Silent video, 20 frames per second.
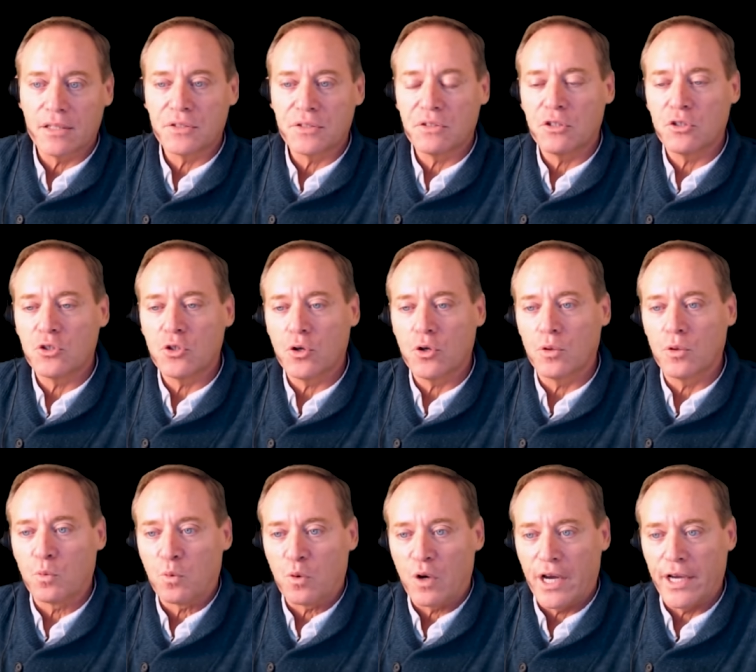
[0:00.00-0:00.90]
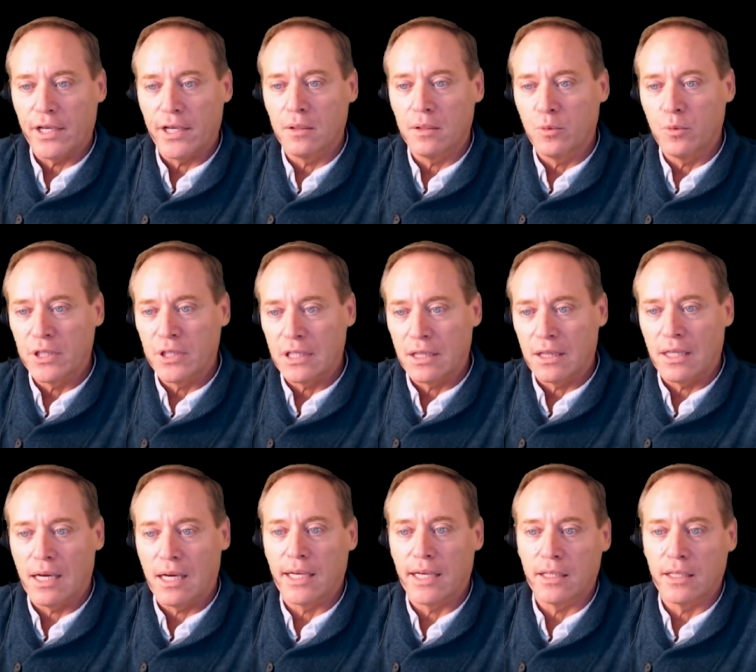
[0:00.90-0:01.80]
us to turn right when the
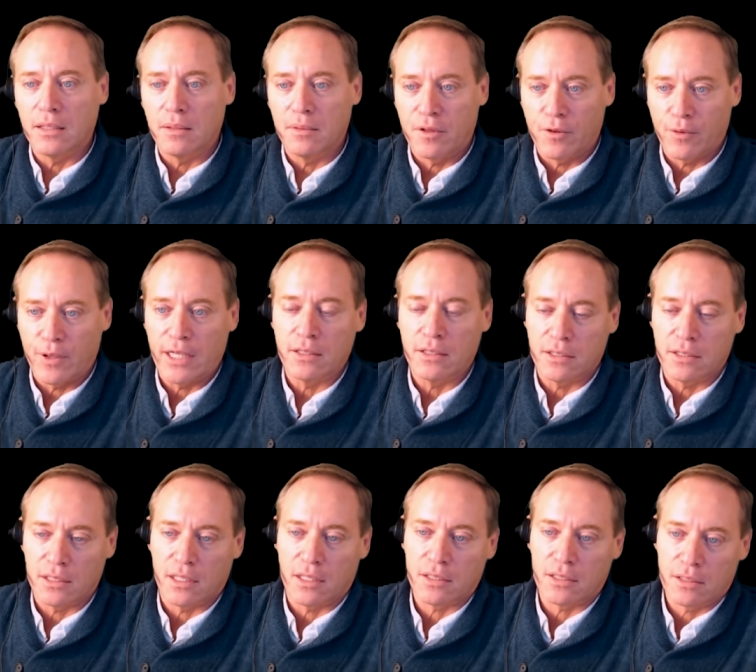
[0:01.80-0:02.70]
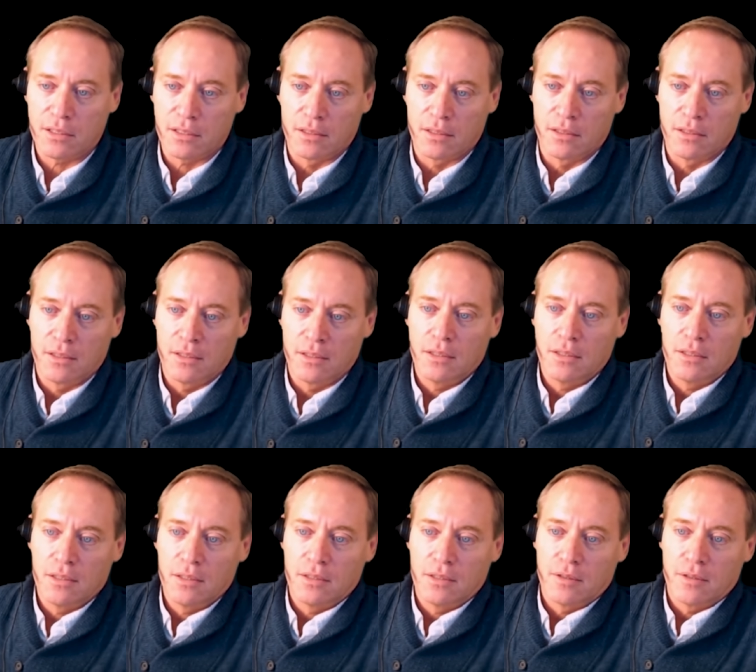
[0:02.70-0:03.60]
lion threatens us.
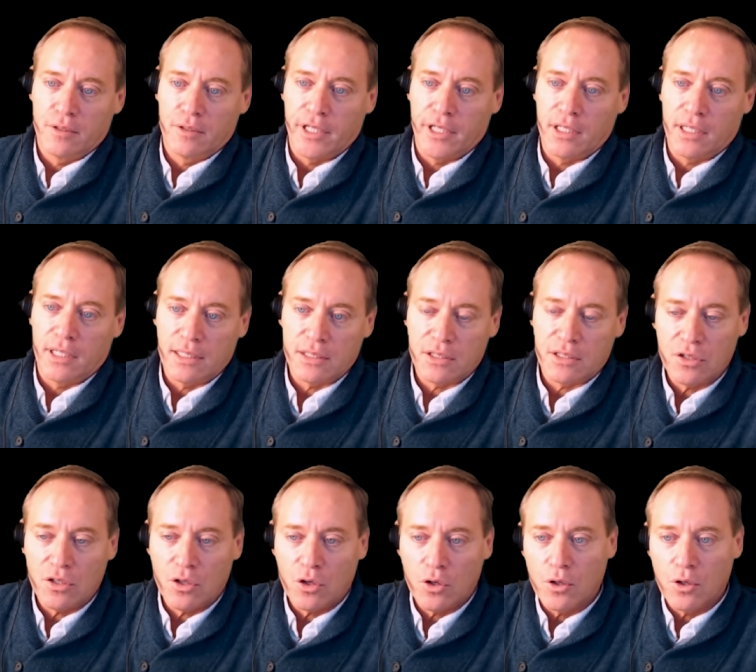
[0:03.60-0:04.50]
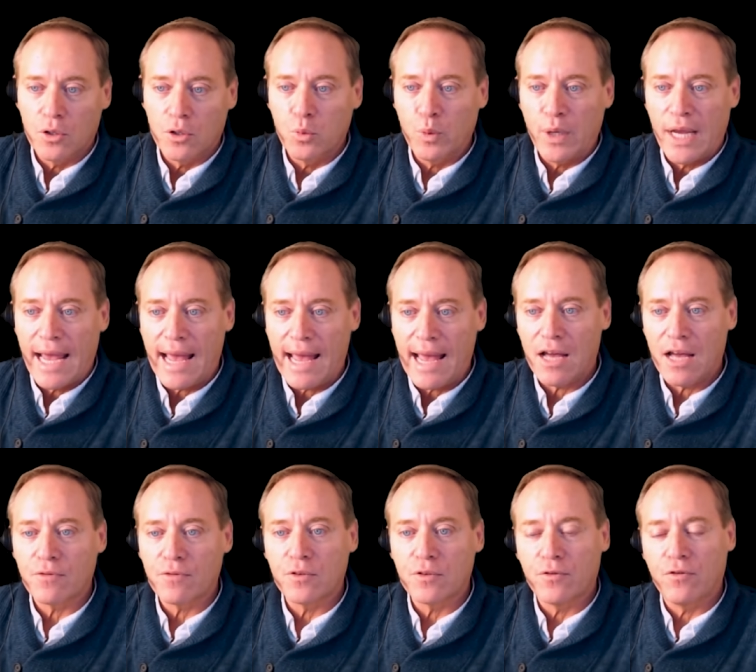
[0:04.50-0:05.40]
Right? As a herd, we
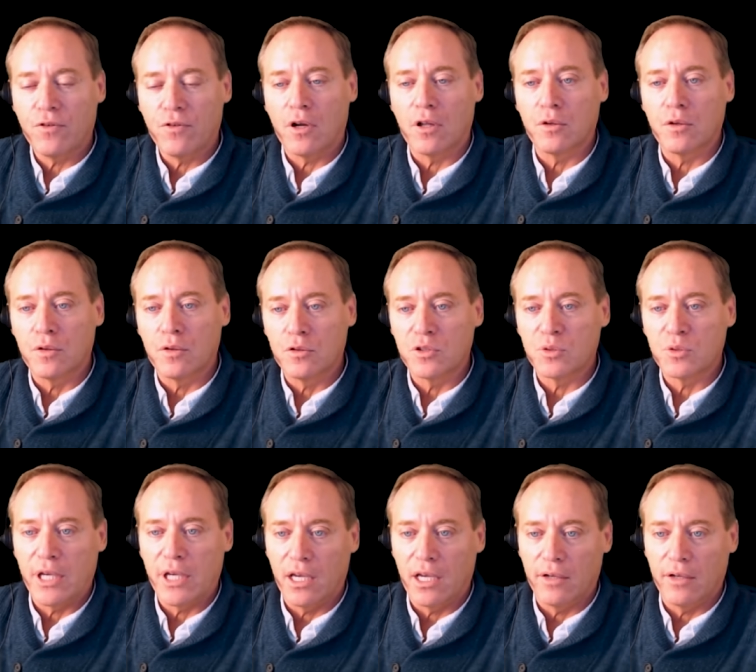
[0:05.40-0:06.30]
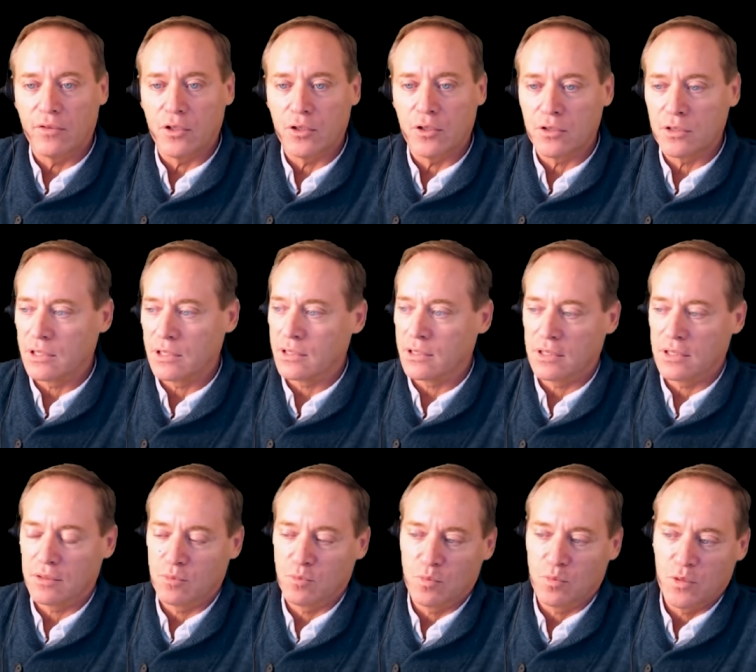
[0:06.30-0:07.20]
have to follow those behaviors.
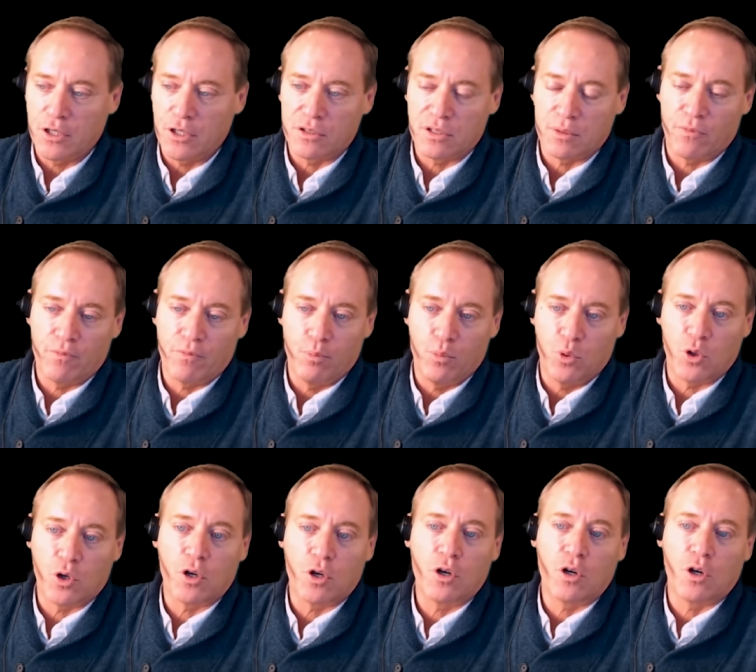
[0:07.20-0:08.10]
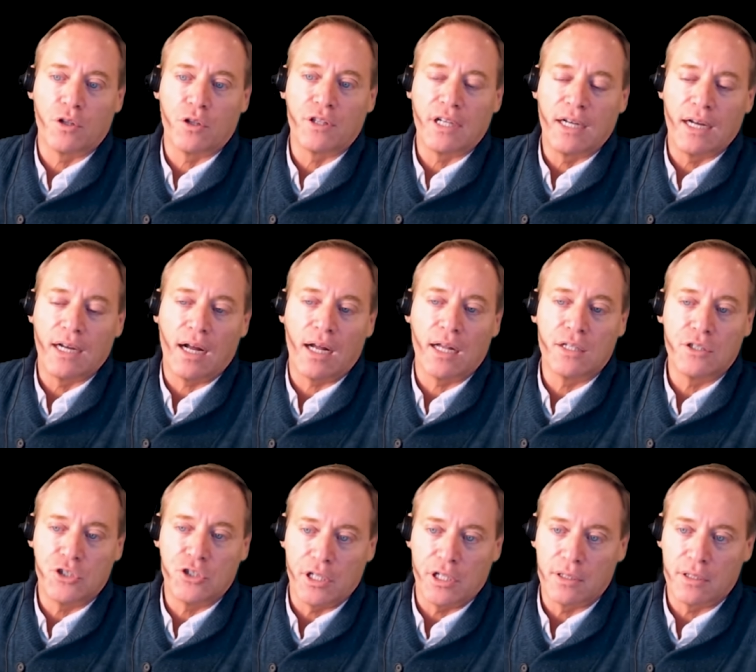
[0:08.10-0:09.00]
This, you know, there's a book called The
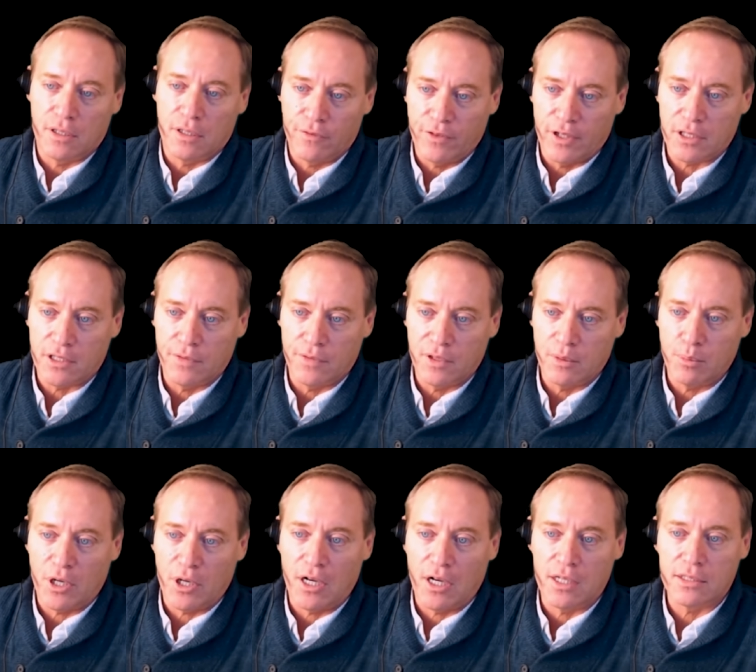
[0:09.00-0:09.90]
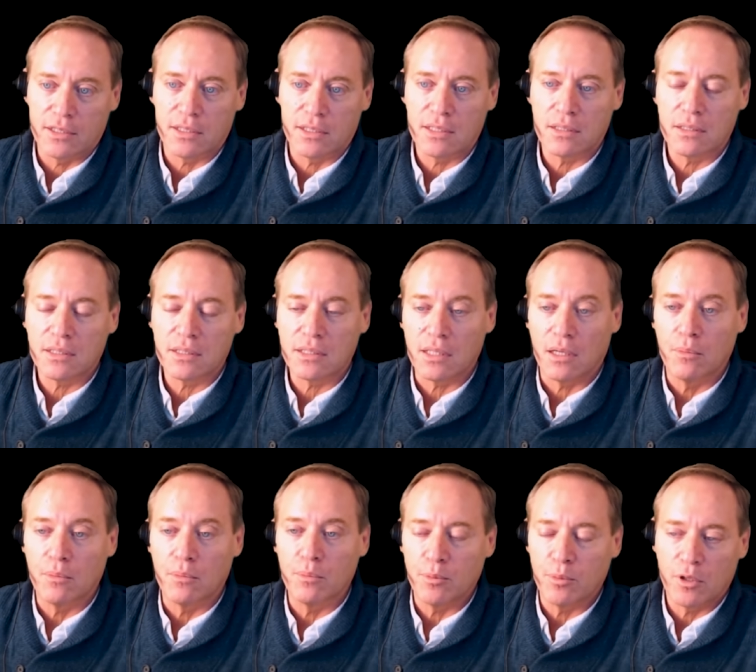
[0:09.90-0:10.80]
God Gene that effectively posits that
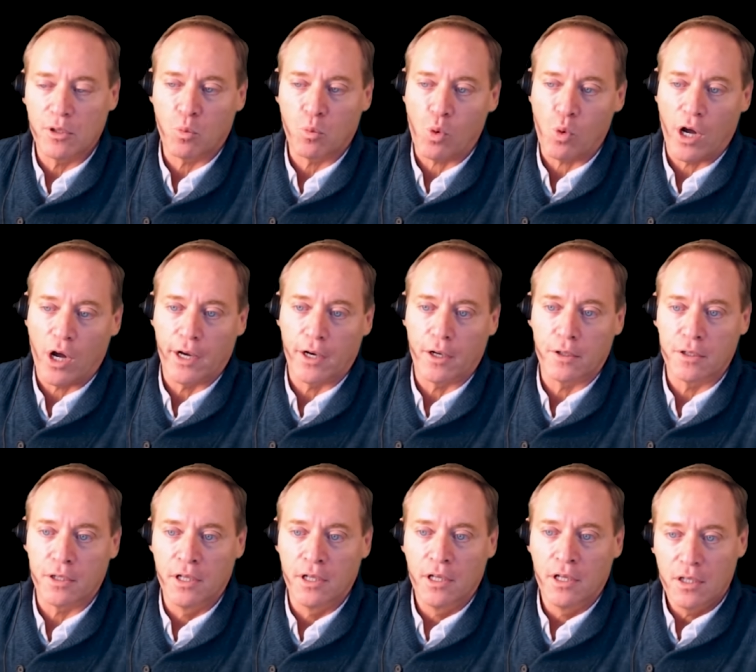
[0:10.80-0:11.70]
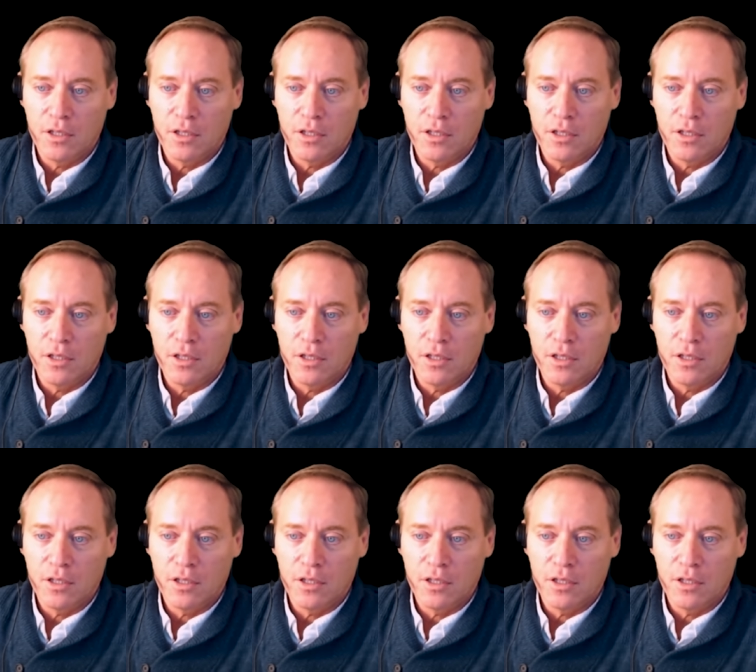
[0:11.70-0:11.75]
some people are wired